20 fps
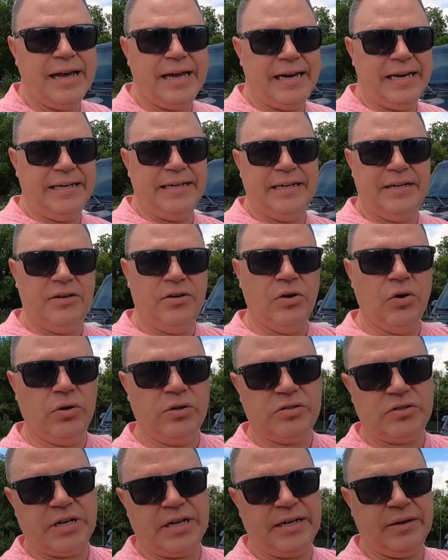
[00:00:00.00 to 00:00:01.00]
and I didn't
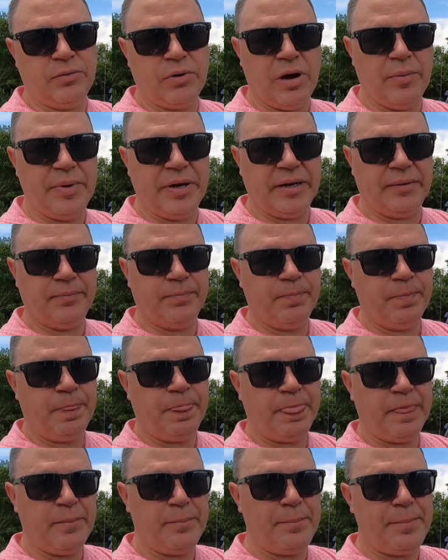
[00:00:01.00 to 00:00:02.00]
notice any rubbing
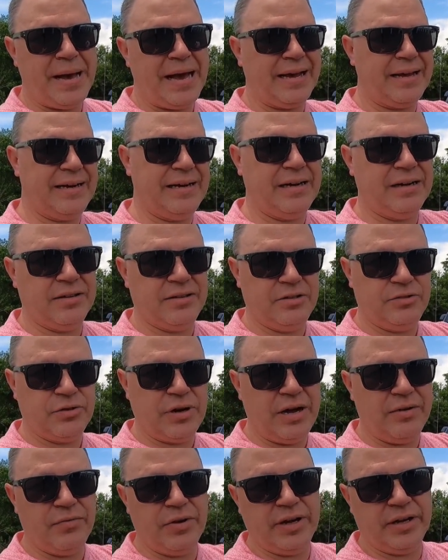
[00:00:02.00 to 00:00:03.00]
backing out of the
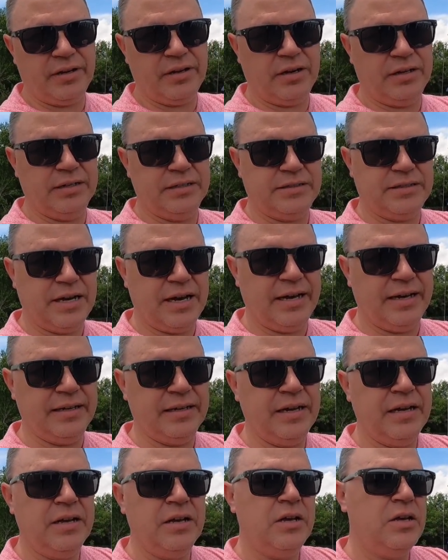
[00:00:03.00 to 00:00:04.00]
driveway and cutting it tight.